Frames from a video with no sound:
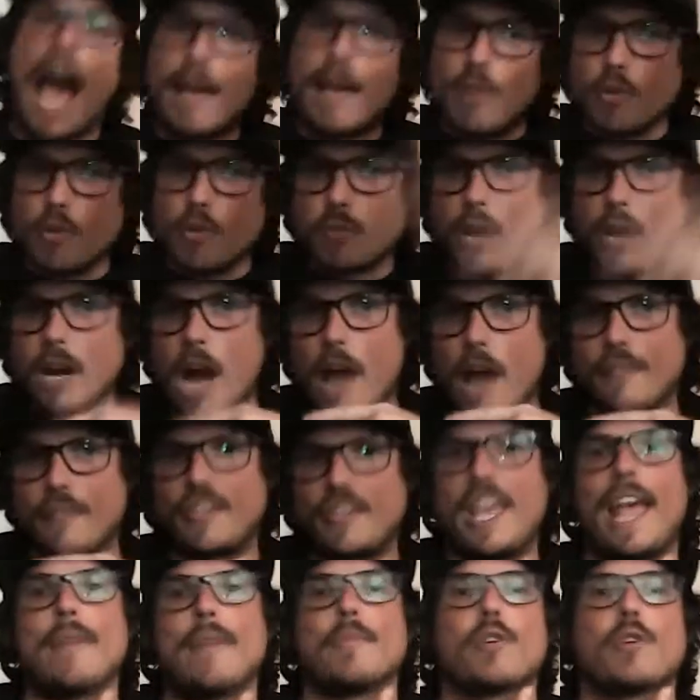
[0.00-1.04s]
will run off
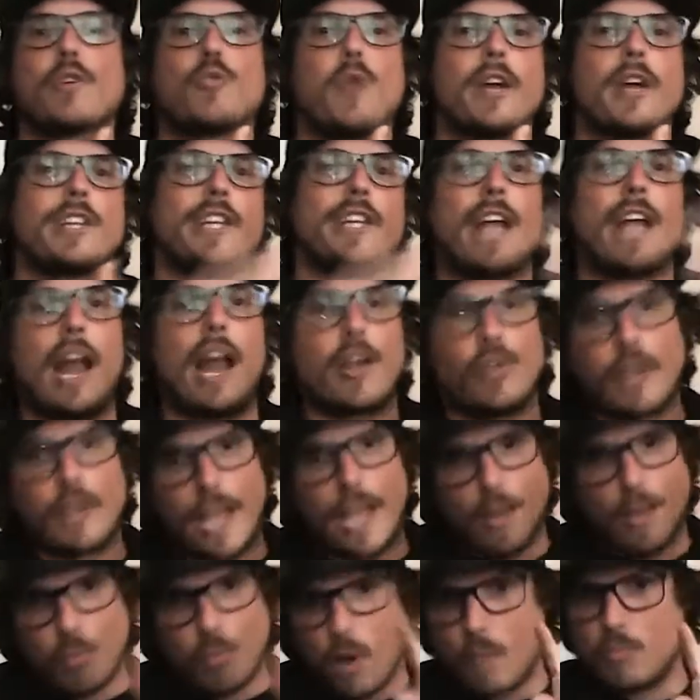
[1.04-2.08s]
camera quickly, and I will
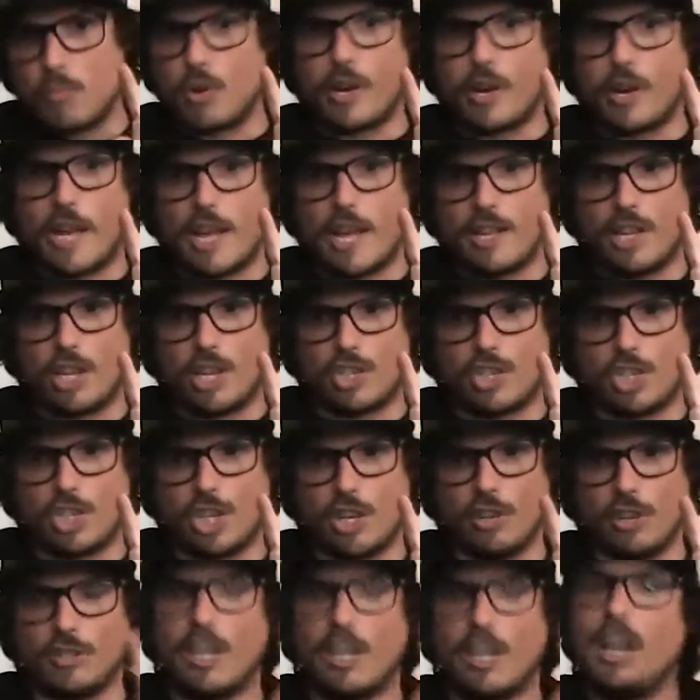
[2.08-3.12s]
get one more Hylian
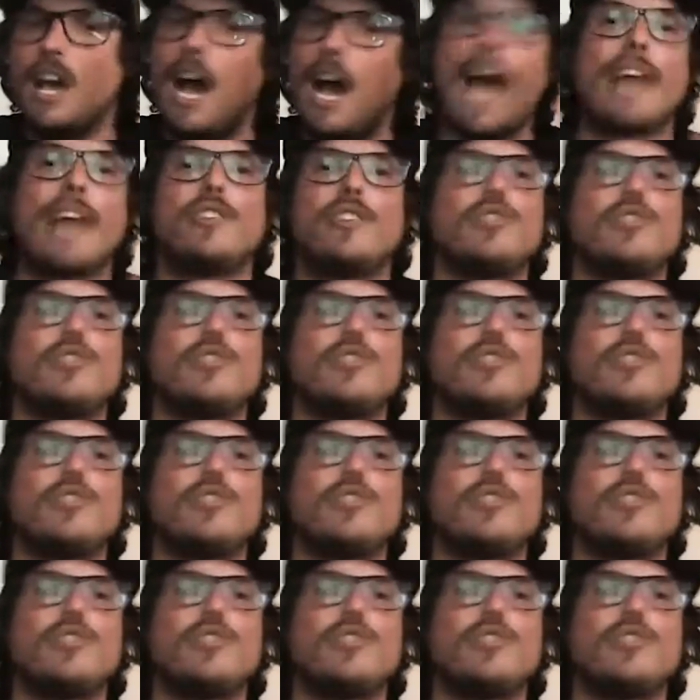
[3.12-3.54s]
shield. I do